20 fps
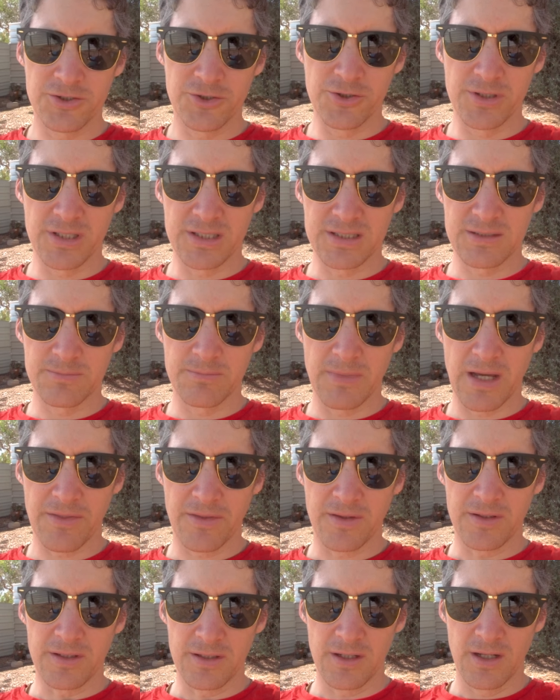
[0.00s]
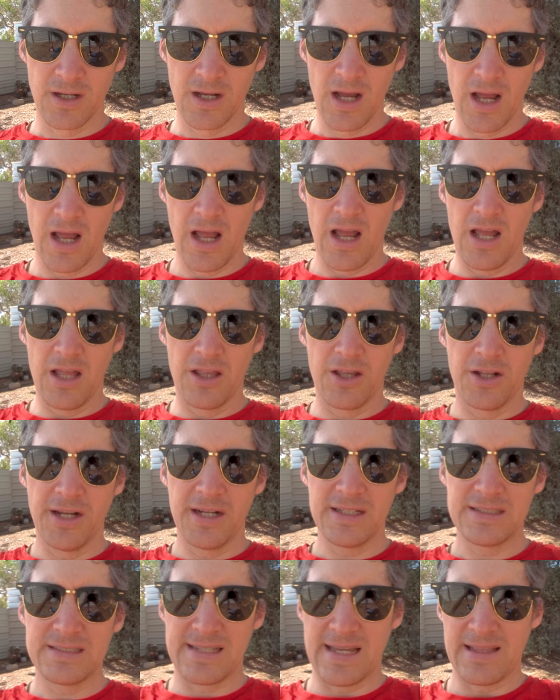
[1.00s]
do this method, you need
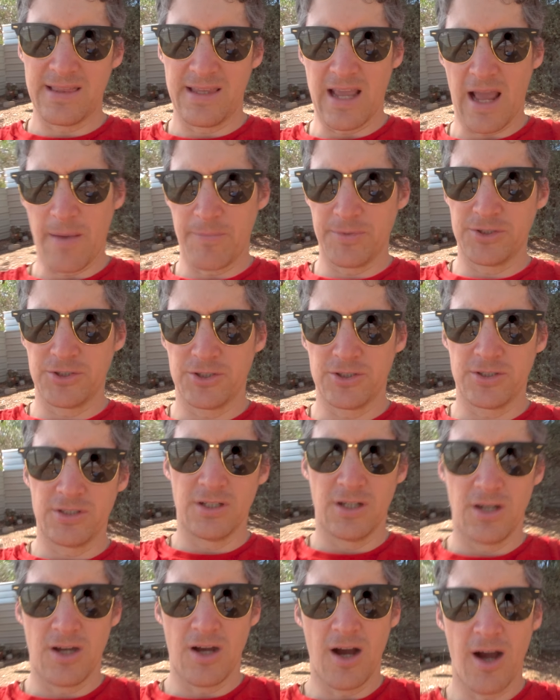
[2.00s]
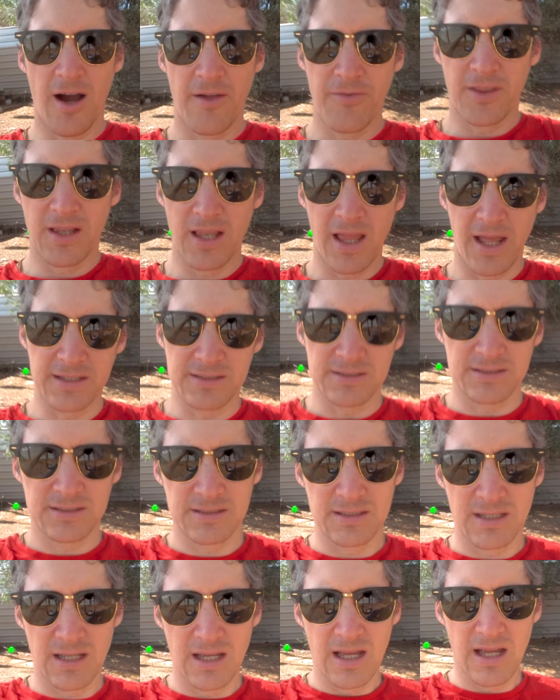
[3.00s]
to set the aperture on the
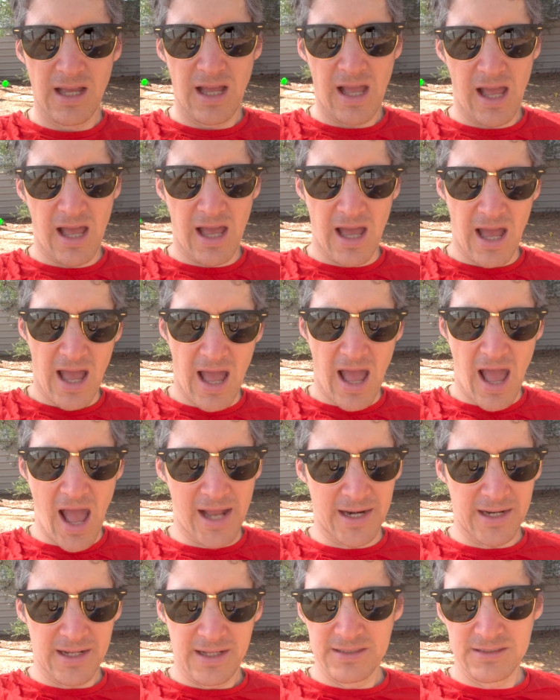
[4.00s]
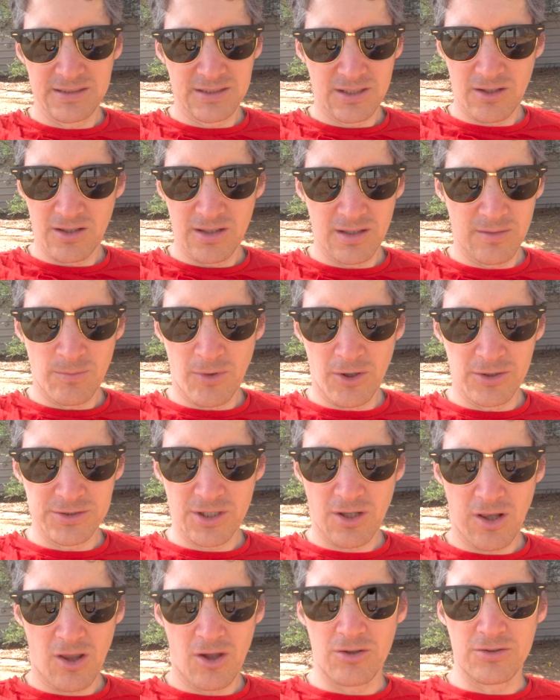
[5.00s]
lens at its
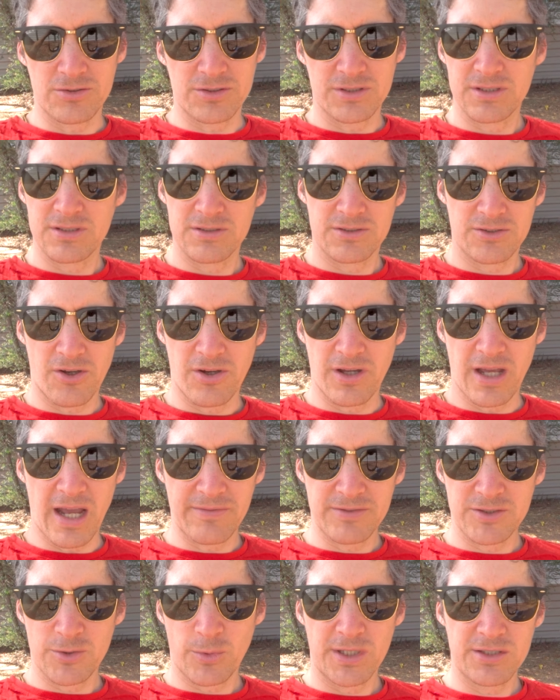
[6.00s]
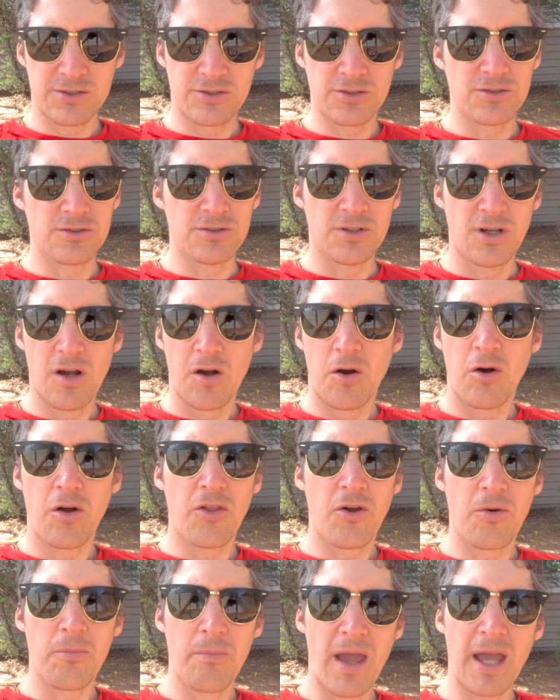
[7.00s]
most closed, so f22.
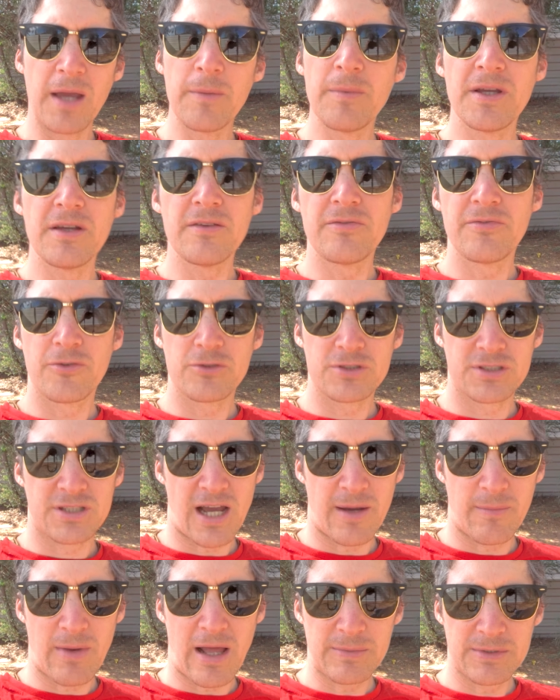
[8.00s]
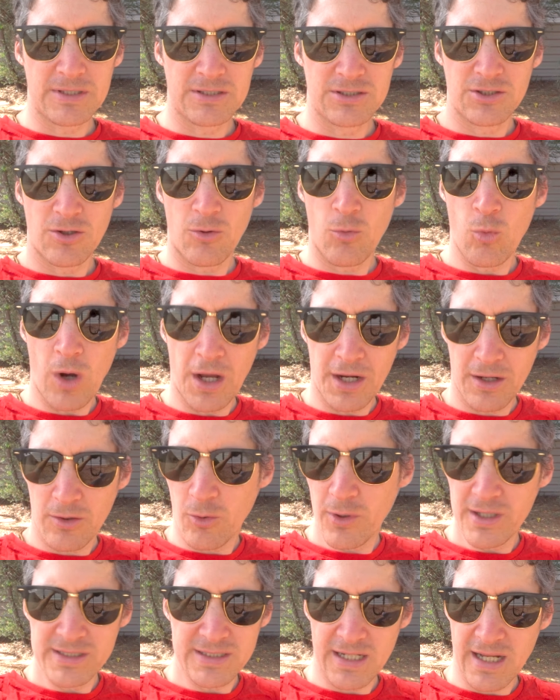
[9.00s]
Although maybe for time lapses you don't want it
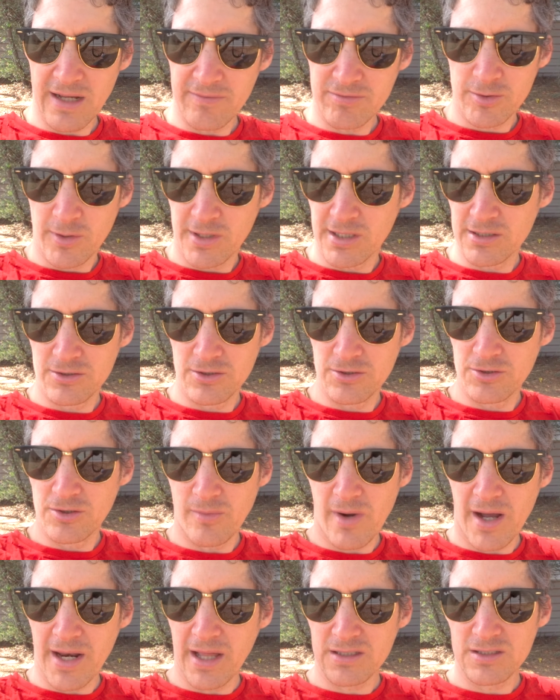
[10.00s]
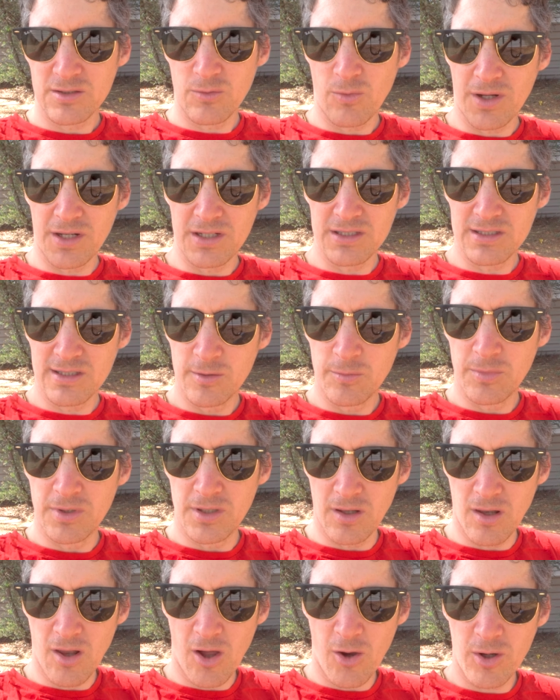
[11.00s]
always at f22, you might actually want it a little
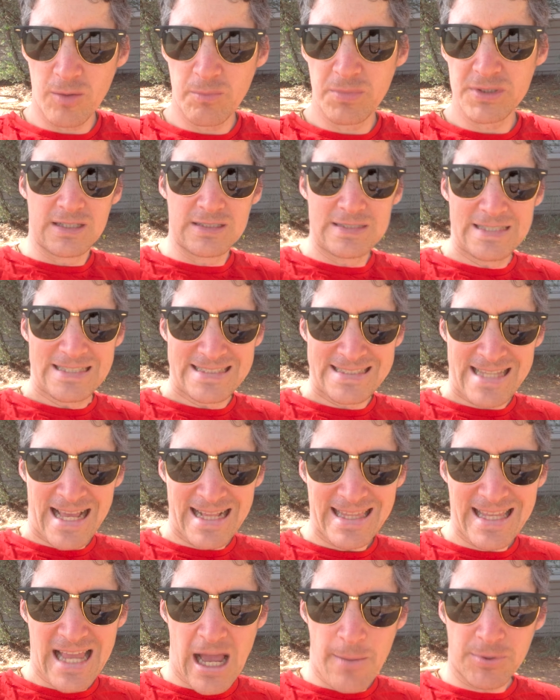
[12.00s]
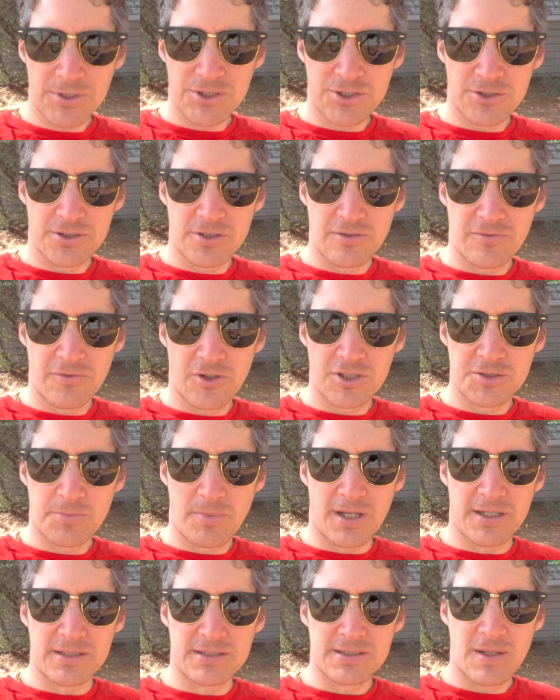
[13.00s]
bit lower, but to set the aperture in the first
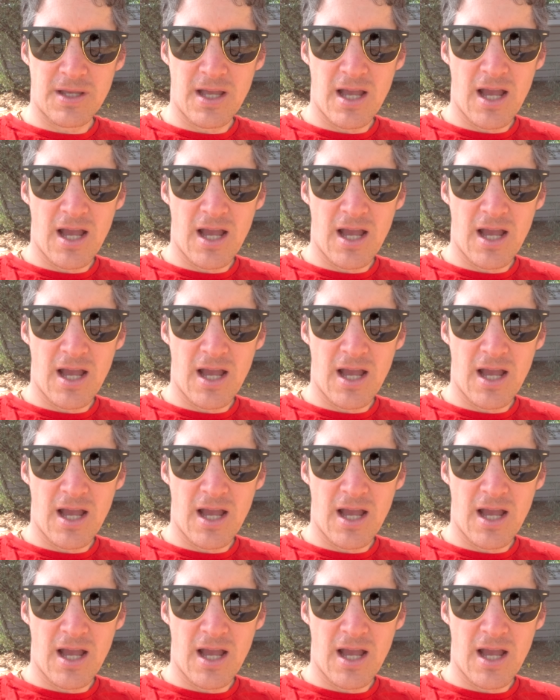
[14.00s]
place,